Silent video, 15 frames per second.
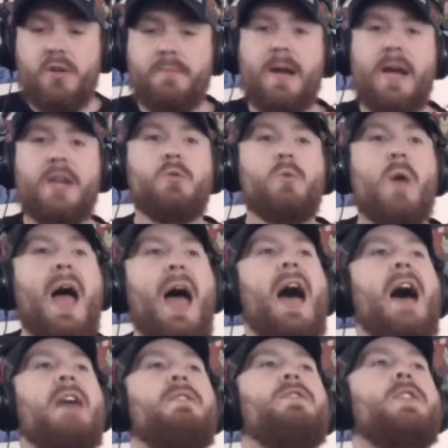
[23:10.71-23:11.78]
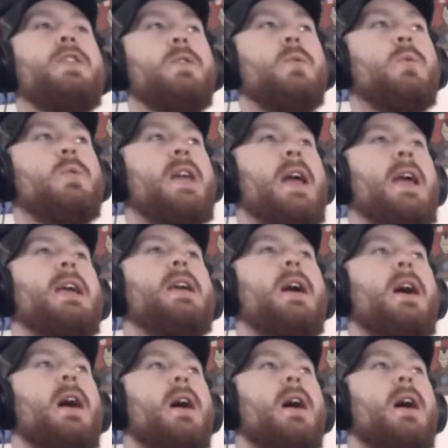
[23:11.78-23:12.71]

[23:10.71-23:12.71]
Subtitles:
man, you have to take